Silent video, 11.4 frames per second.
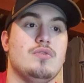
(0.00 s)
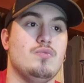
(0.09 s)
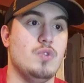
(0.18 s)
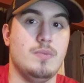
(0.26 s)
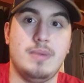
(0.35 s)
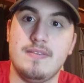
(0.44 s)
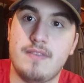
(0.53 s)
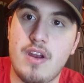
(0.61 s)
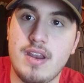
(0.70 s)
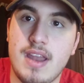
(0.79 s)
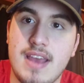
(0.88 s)
will be
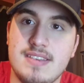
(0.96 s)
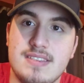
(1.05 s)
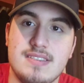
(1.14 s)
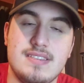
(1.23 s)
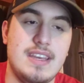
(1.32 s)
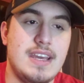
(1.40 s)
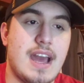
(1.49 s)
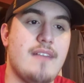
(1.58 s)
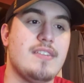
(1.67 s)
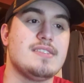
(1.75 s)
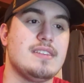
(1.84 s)
very nice to see.
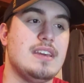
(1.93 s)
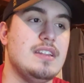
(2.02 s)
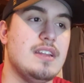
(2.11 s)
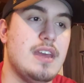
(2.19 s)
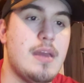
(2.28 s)
Obviously, the